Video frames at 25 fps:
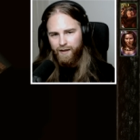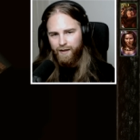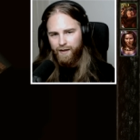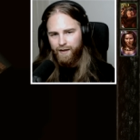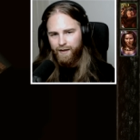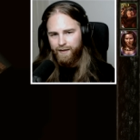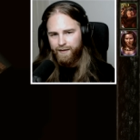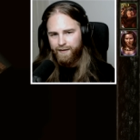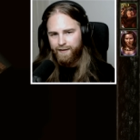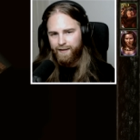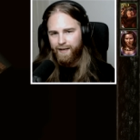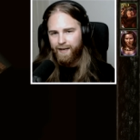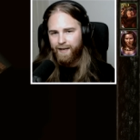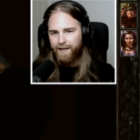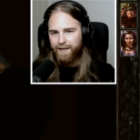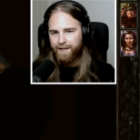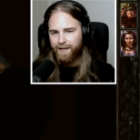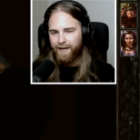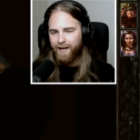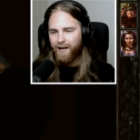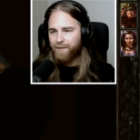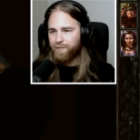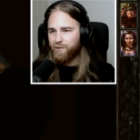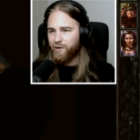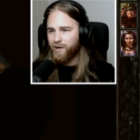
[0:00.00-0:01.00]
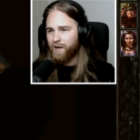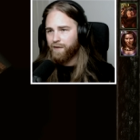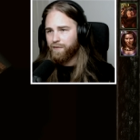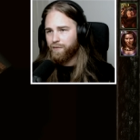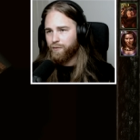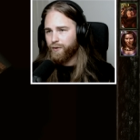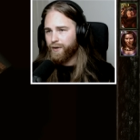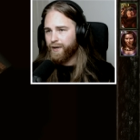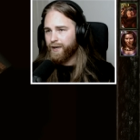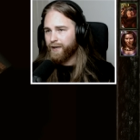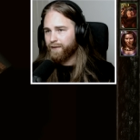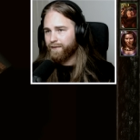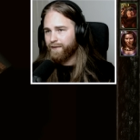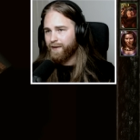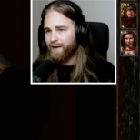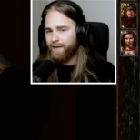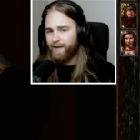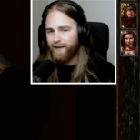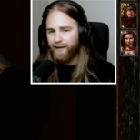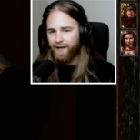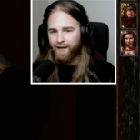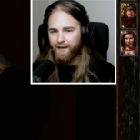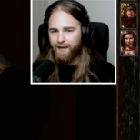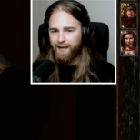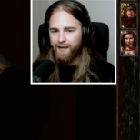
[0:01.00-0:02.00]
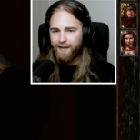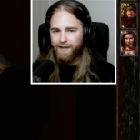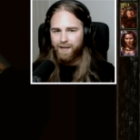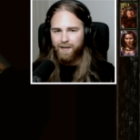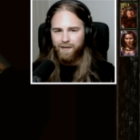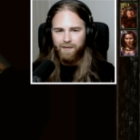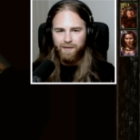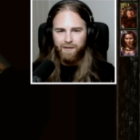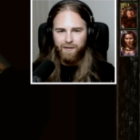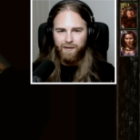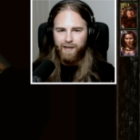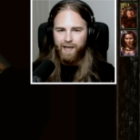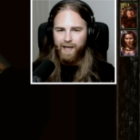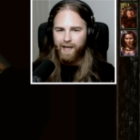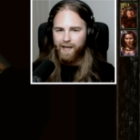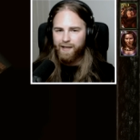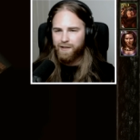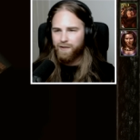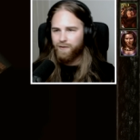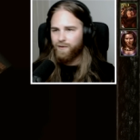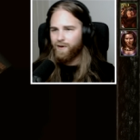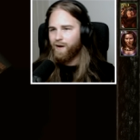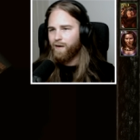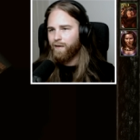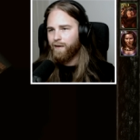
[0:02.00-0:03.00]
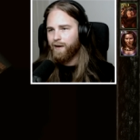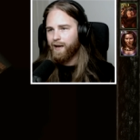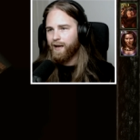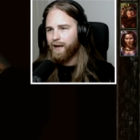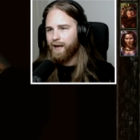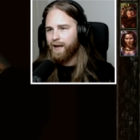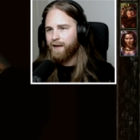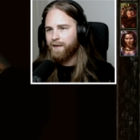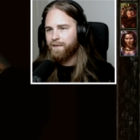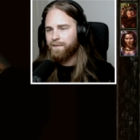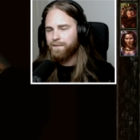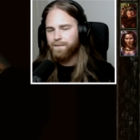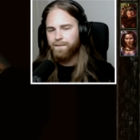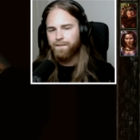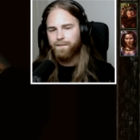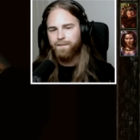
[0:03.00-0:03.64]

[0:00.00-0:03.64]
It is night time. We have worked very hard to get to where we are.